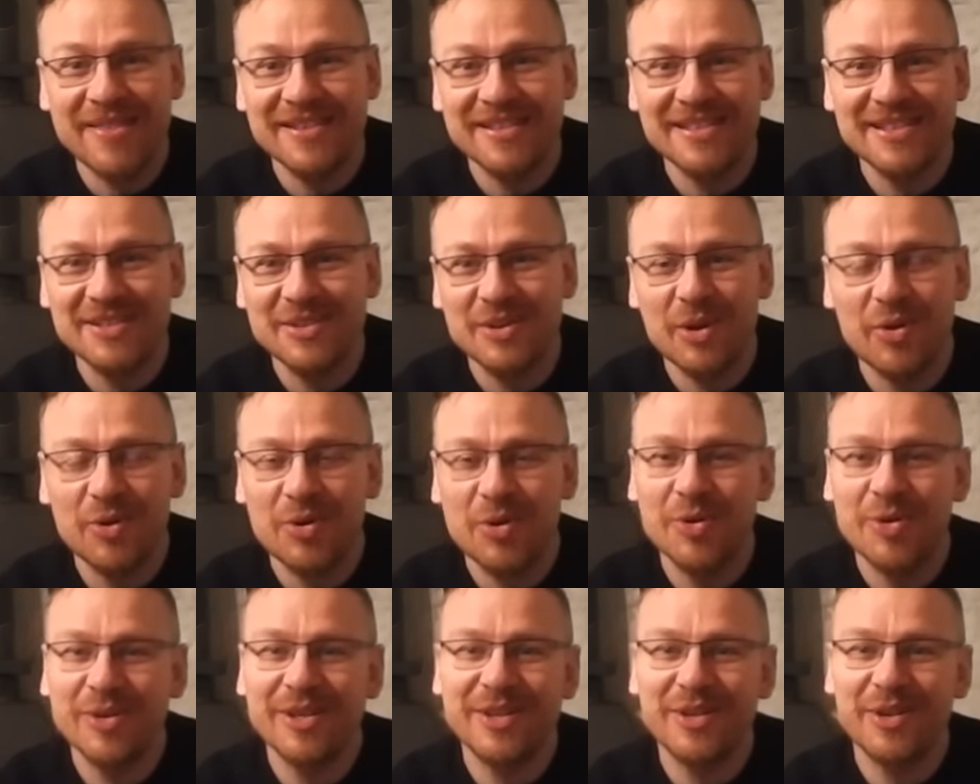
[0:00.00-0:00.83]
This is not
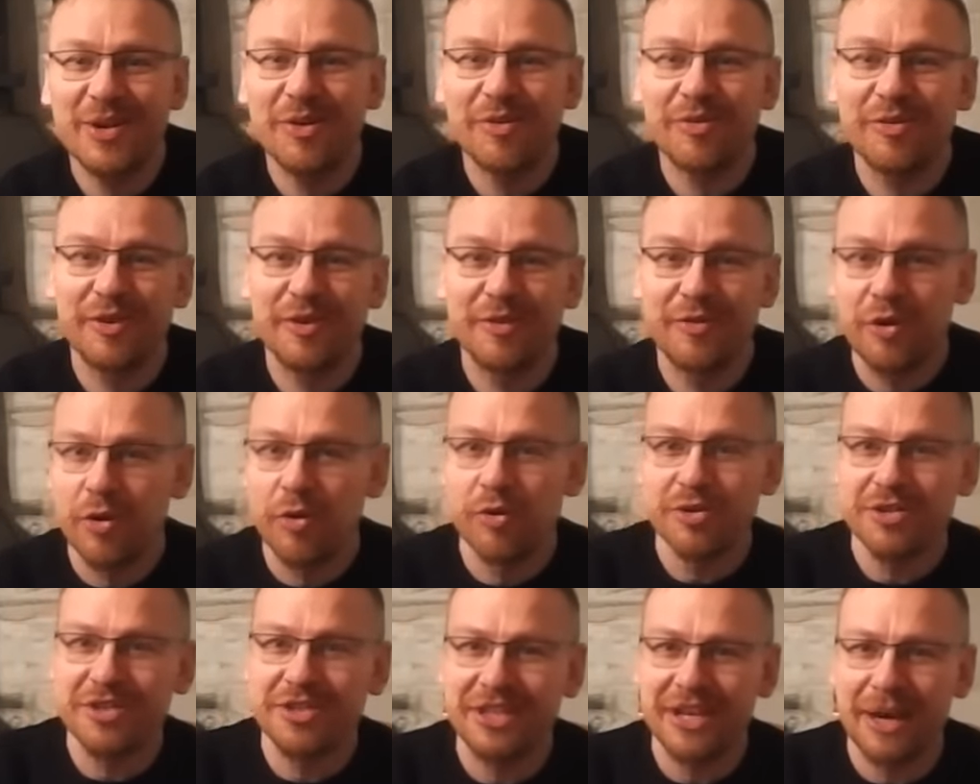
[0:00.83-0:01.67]
good enough. And of
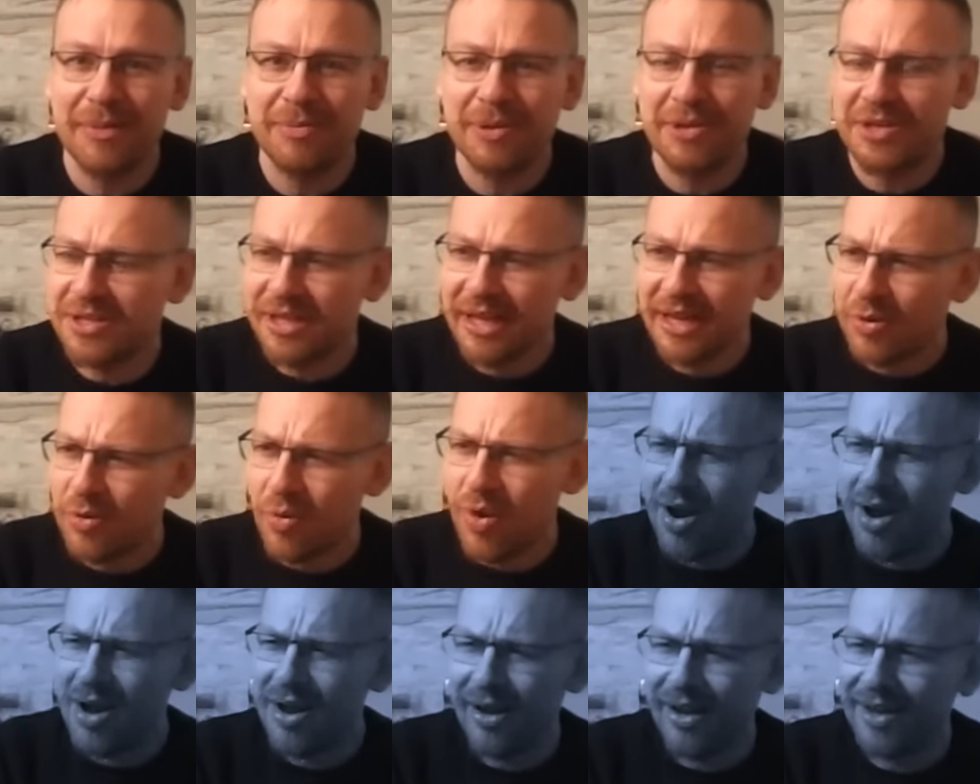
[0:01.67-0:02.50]
course, the Japanese are like,
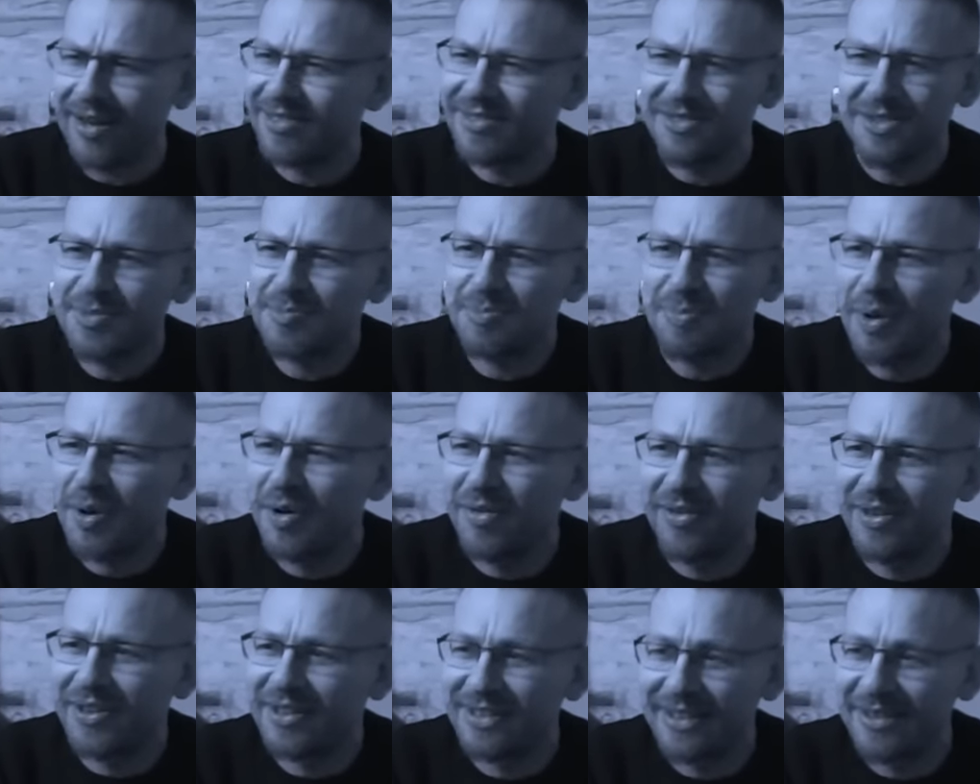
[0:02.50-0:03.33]
why? It's
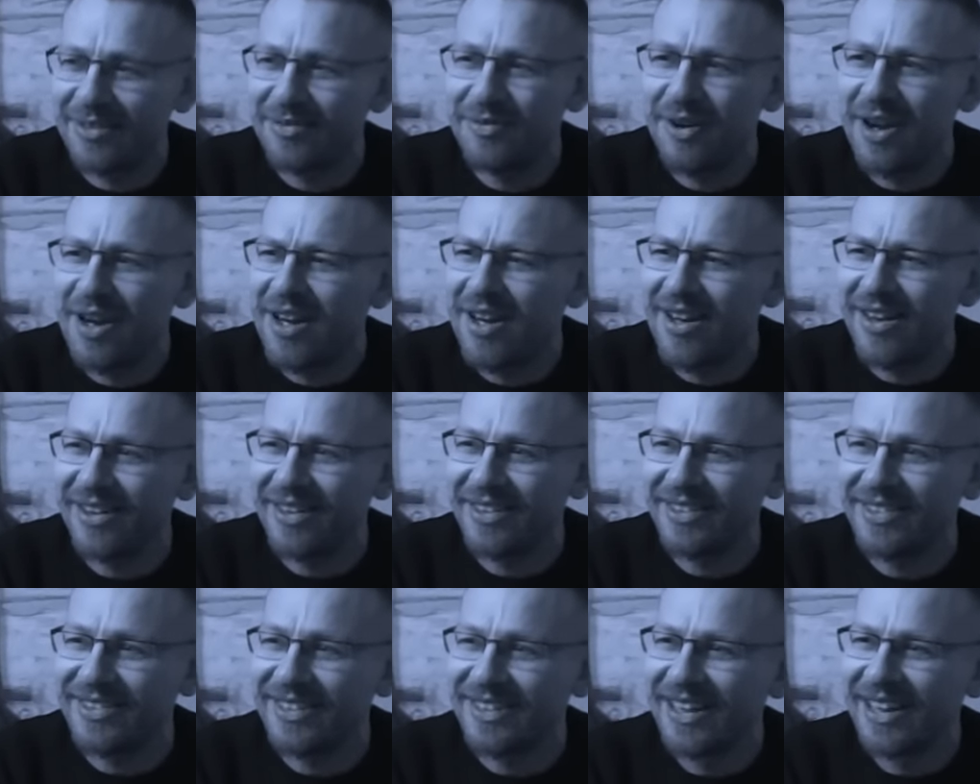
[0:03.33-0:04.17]
perfectly
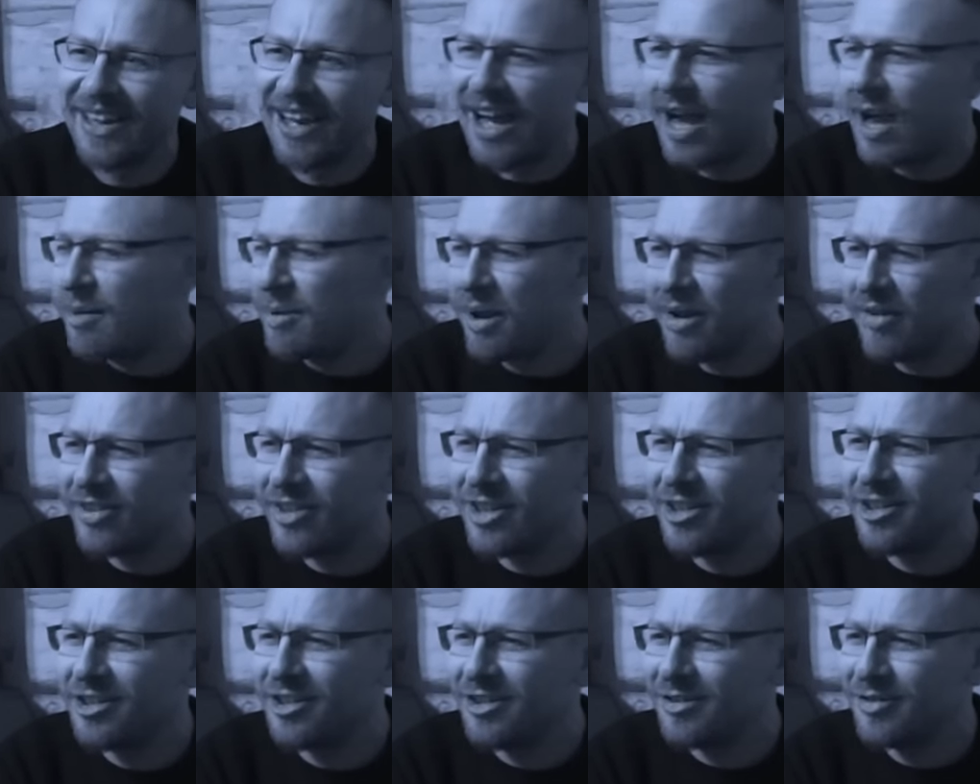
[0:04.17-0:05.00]
fine. I'm
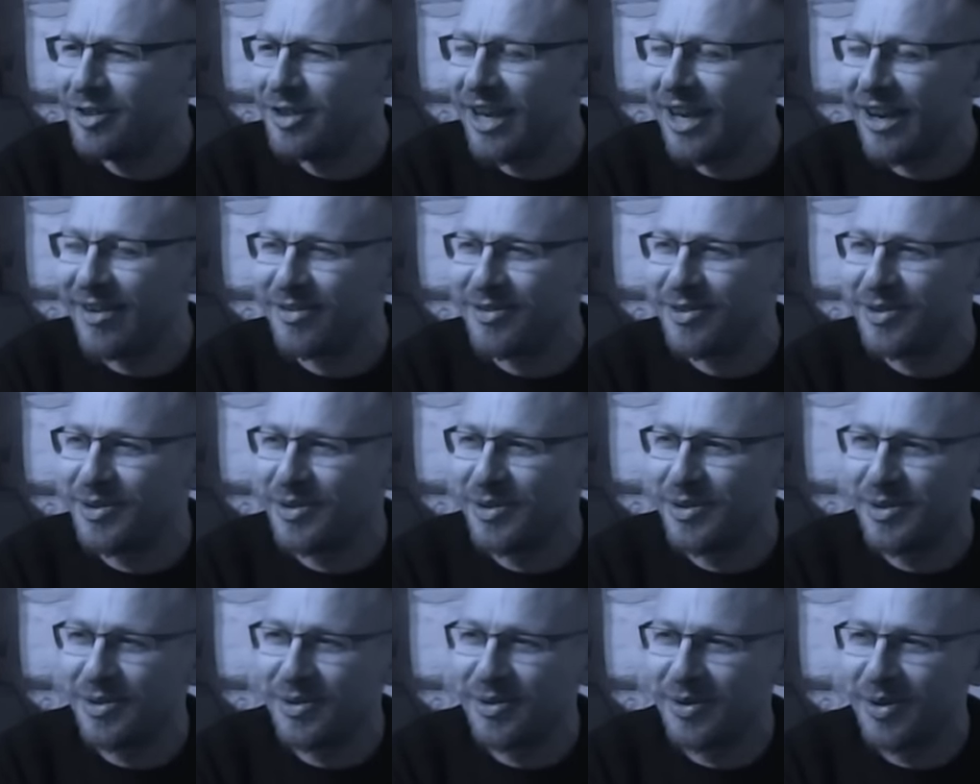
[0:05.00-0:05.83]
having a lovely
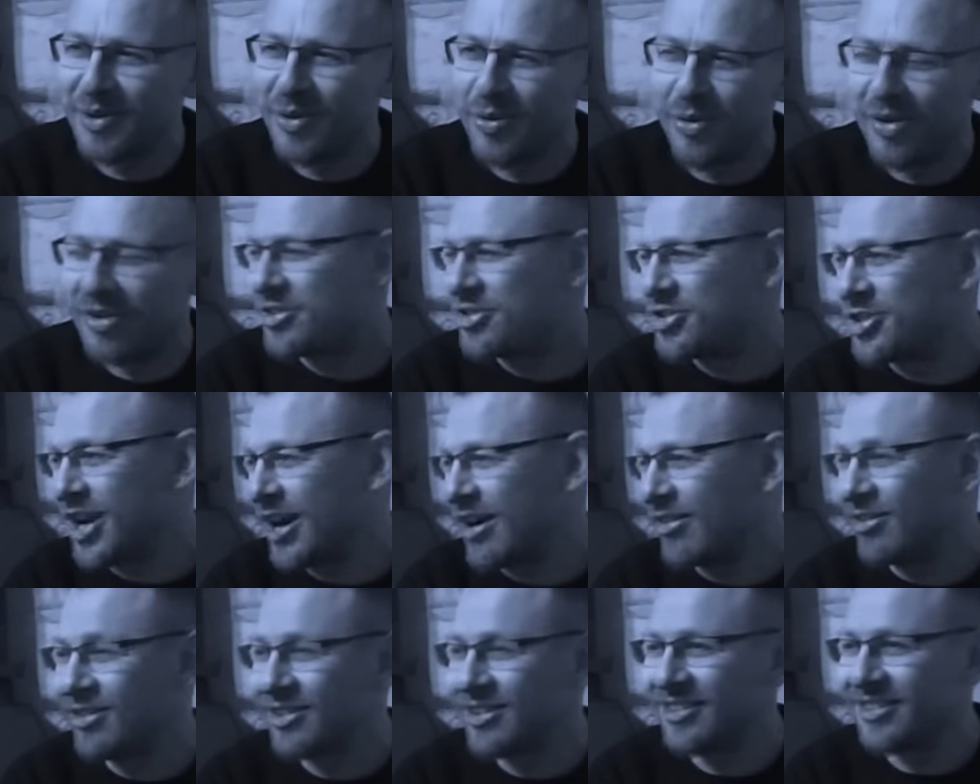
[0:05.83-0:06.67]
afternoon with
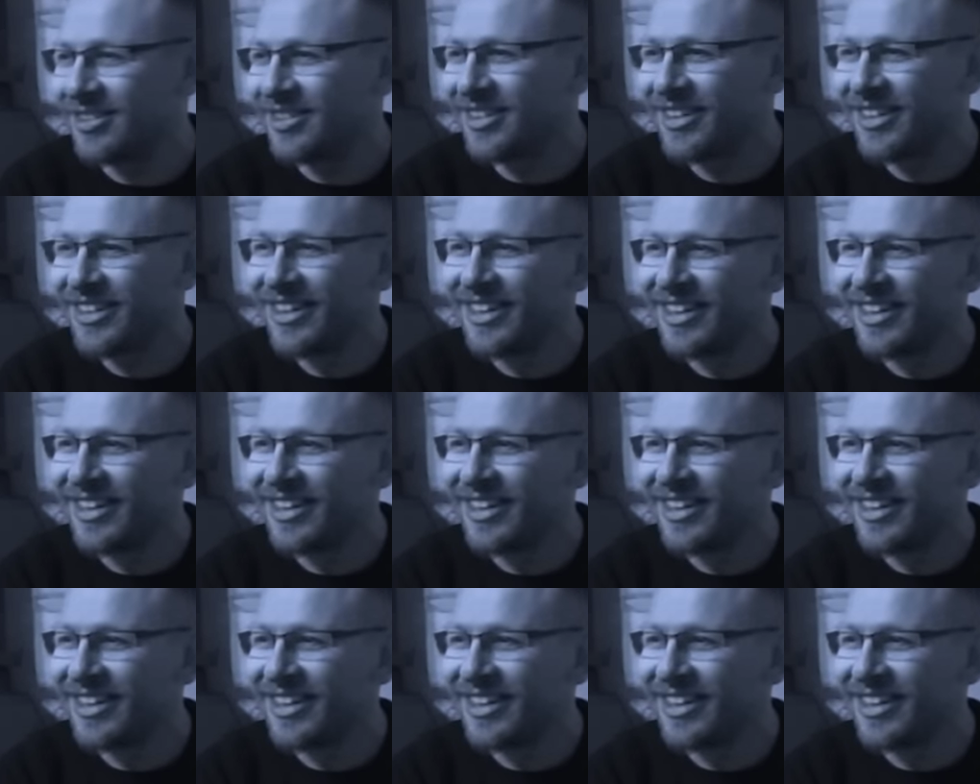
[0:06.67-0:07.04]
Gerald.